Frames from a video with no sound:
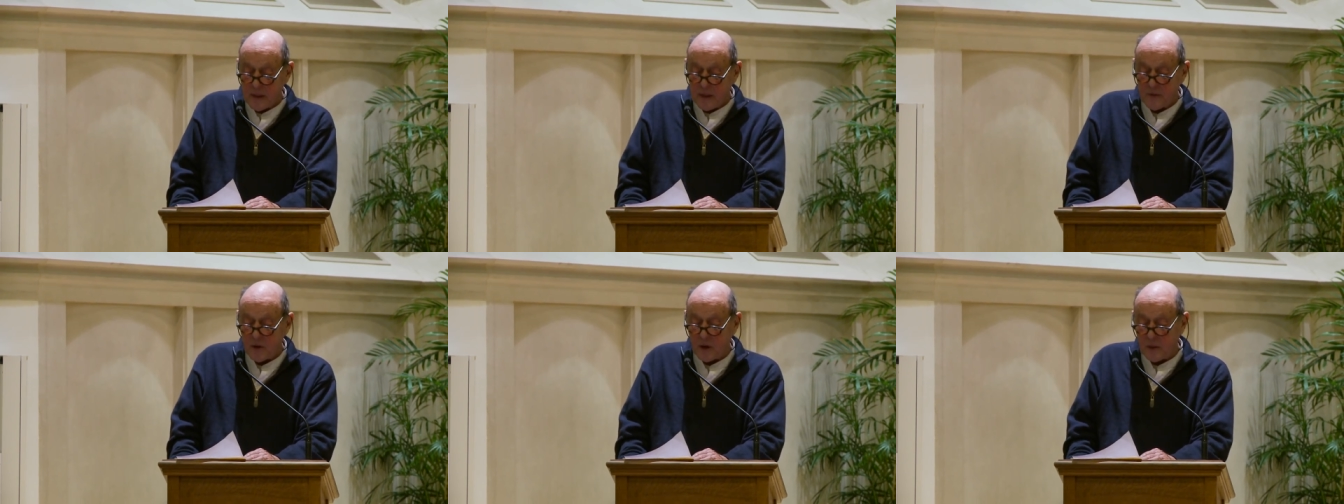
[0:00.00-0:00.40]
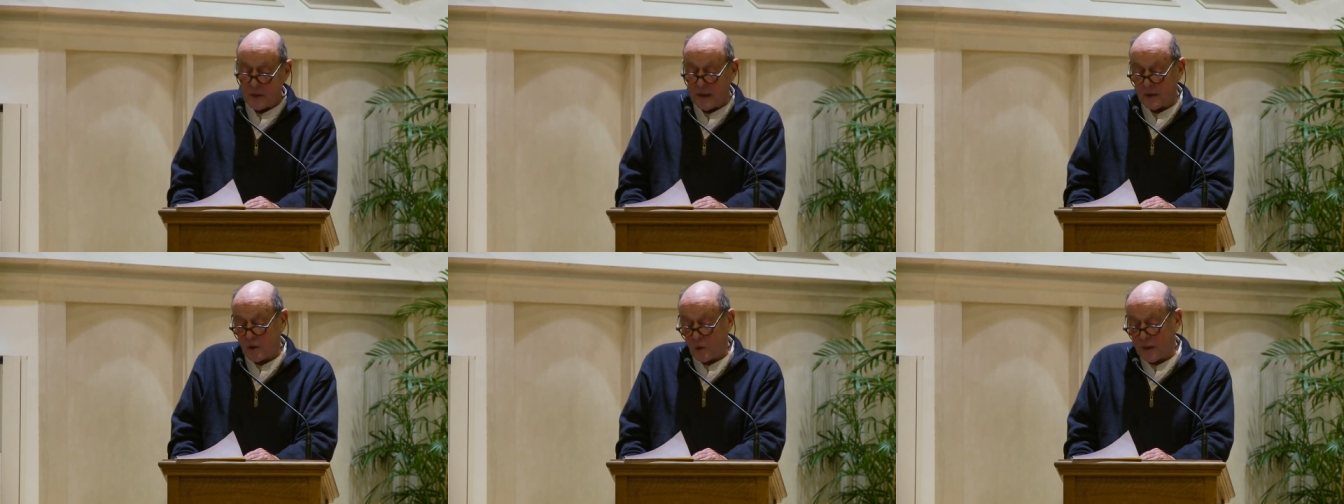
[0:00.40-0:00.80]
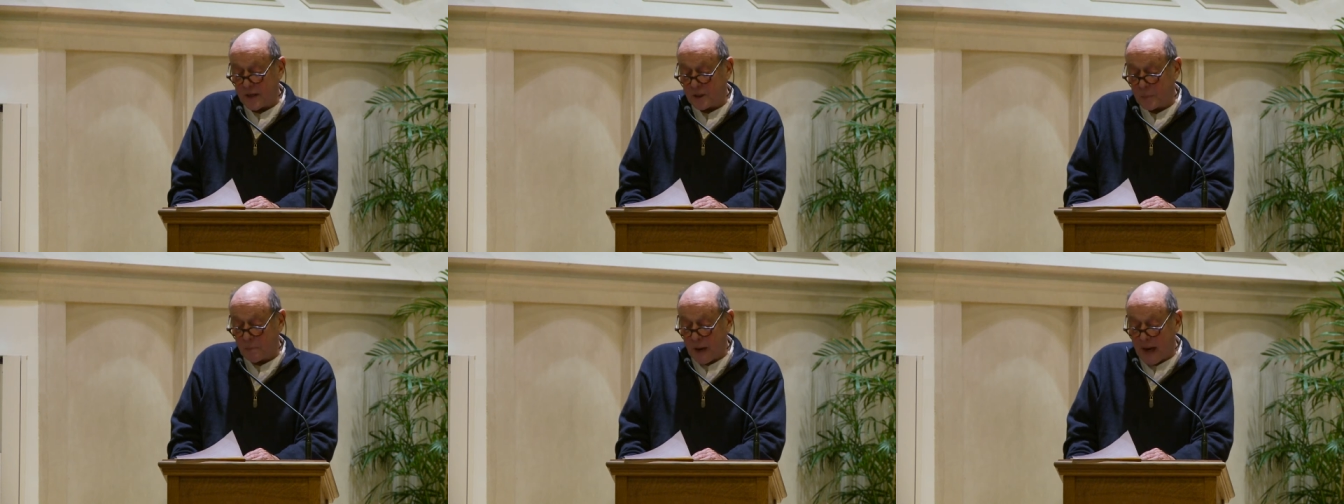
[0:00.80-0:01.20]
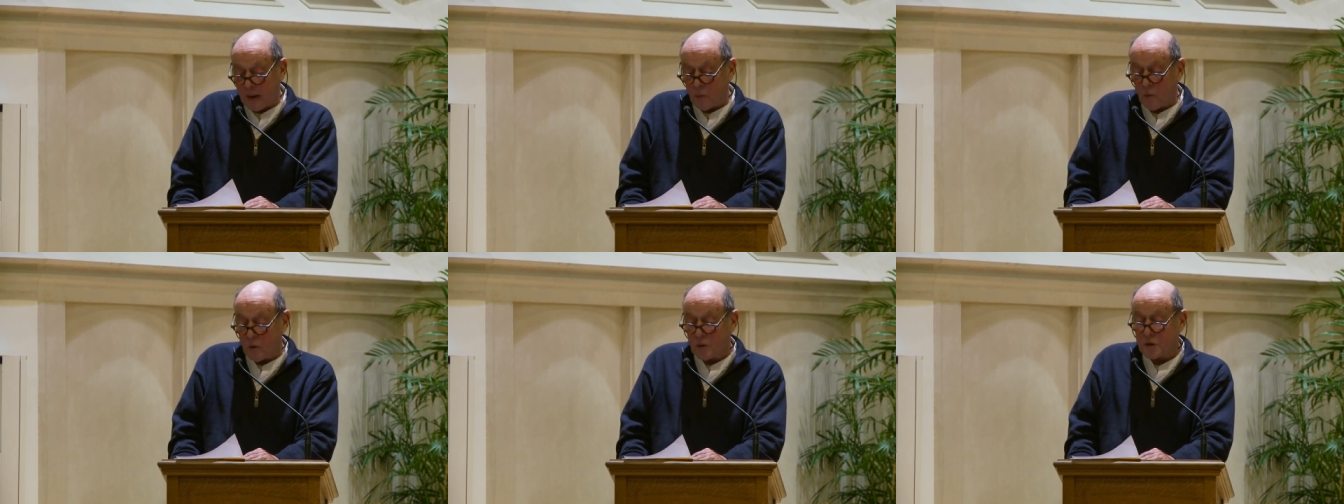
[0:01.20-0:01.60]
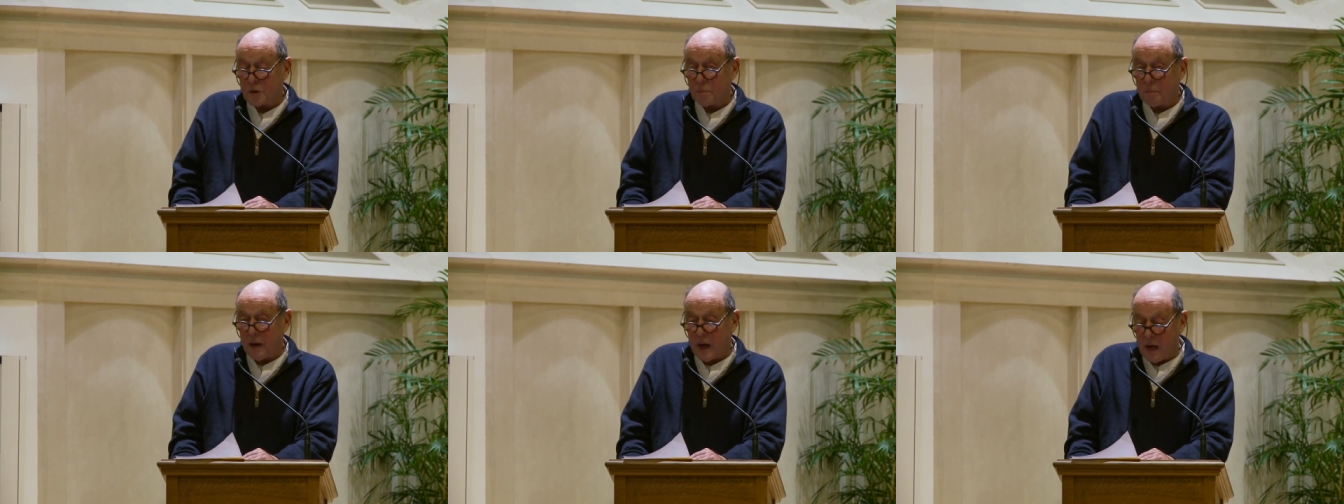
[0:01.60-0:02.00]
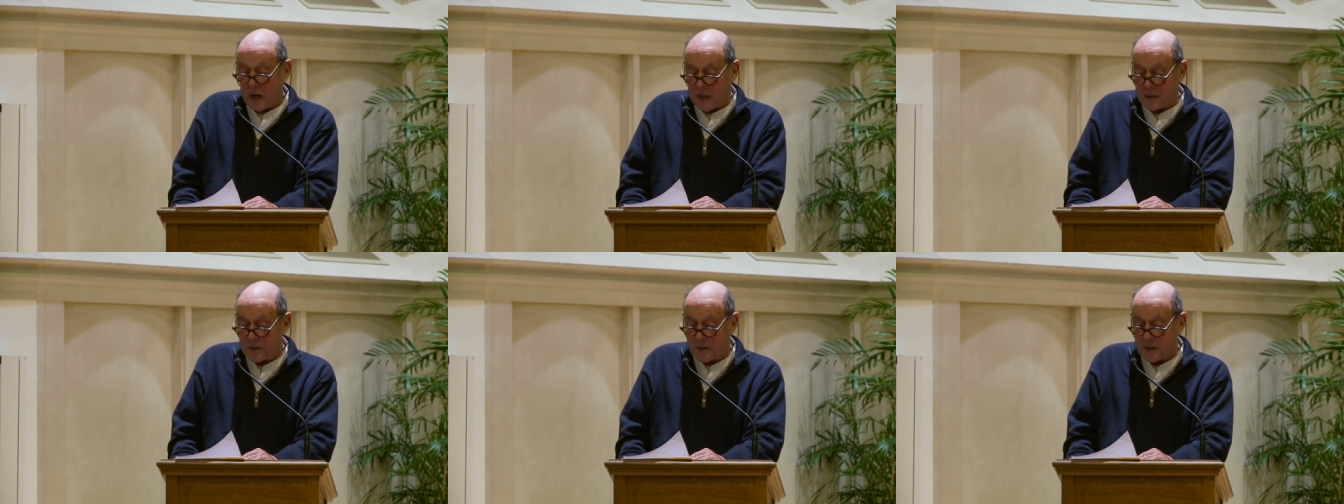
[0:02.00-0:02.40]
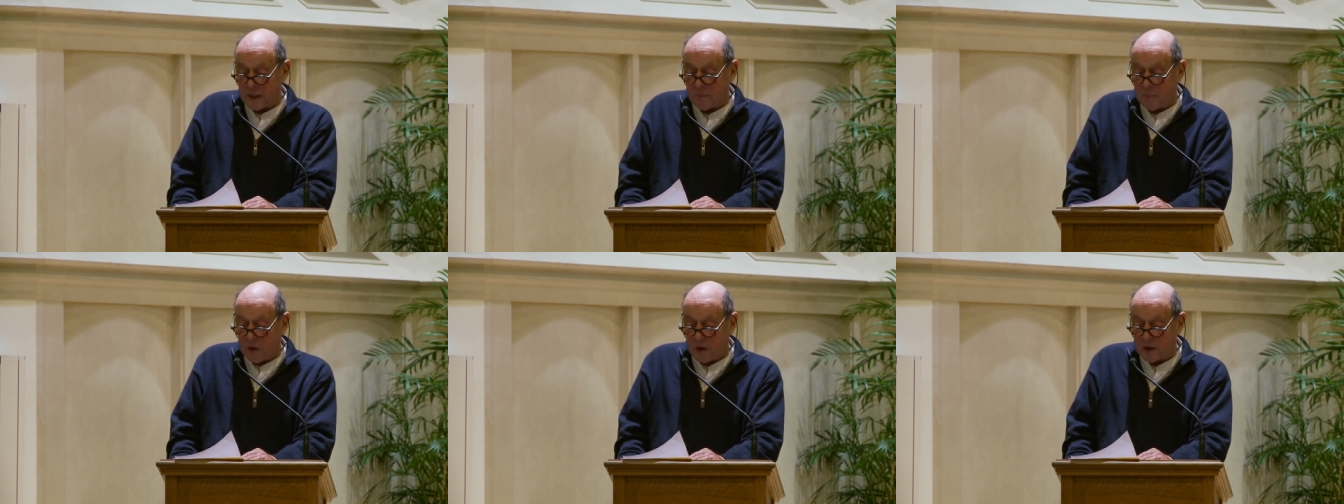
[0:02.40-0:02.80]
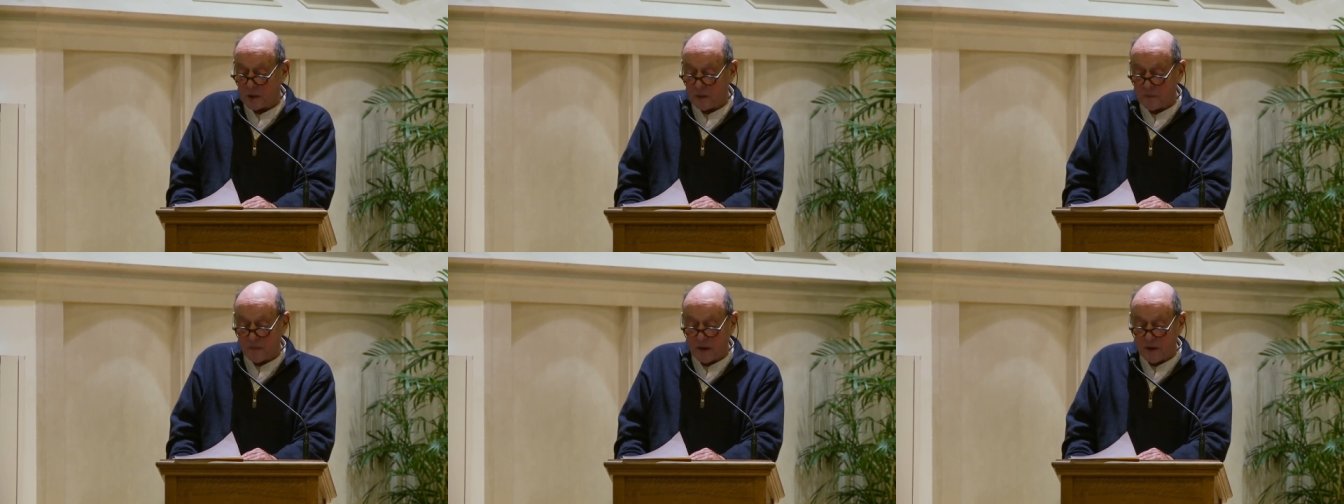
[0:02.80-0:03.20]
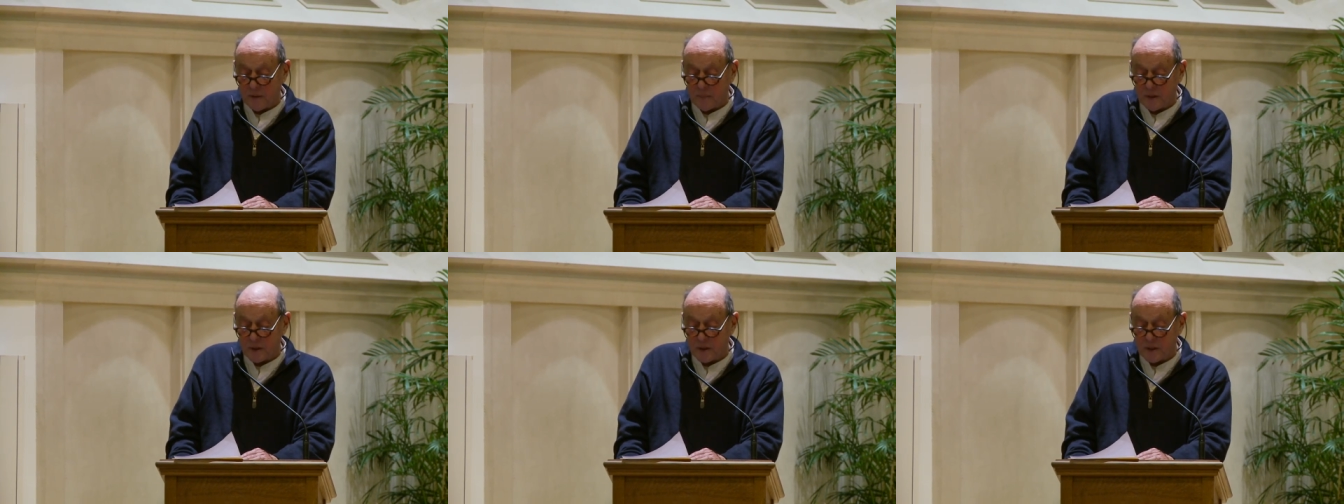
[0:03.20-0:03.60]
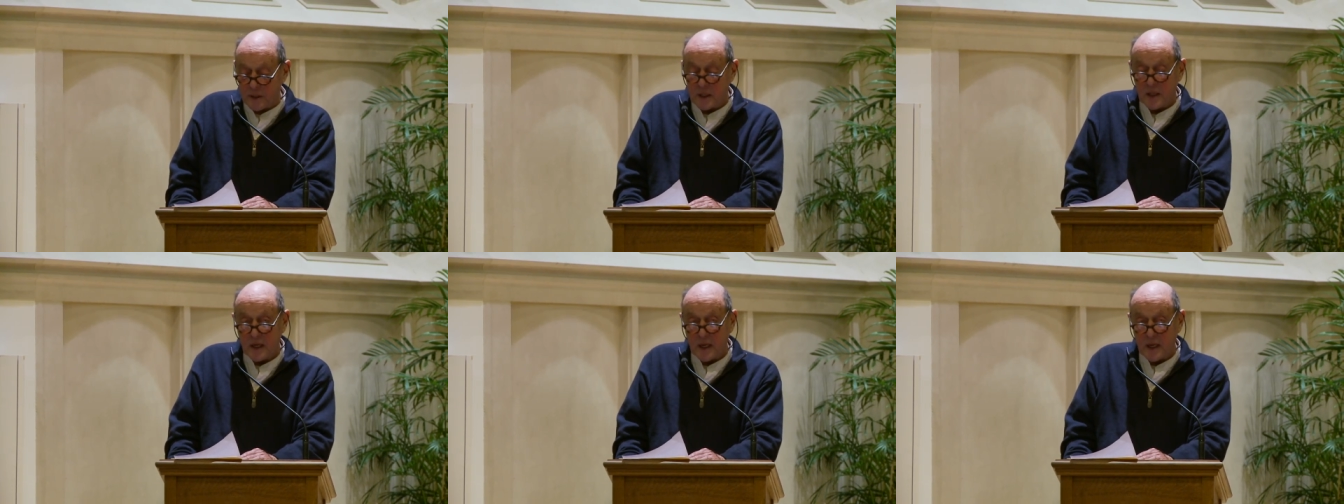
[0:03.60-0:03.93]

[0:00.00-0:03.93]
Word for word: There, it creates backwaters, ponds, and marsh environments,